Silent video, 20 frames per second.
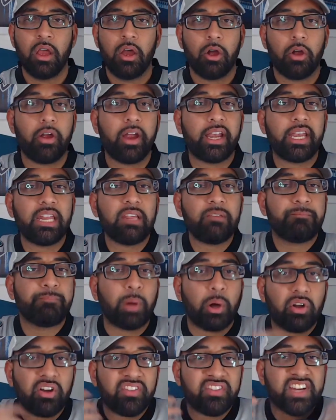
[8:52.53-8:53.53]
or any
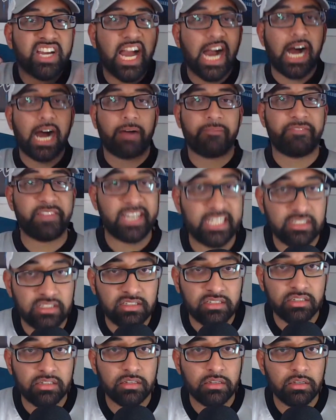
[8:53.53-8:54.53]
vote of
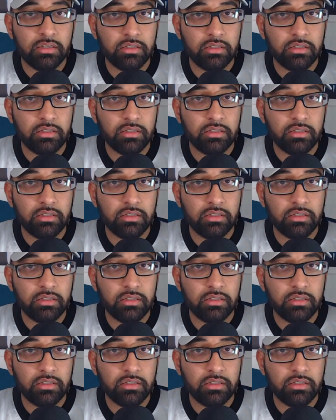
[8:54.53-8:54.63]
confidence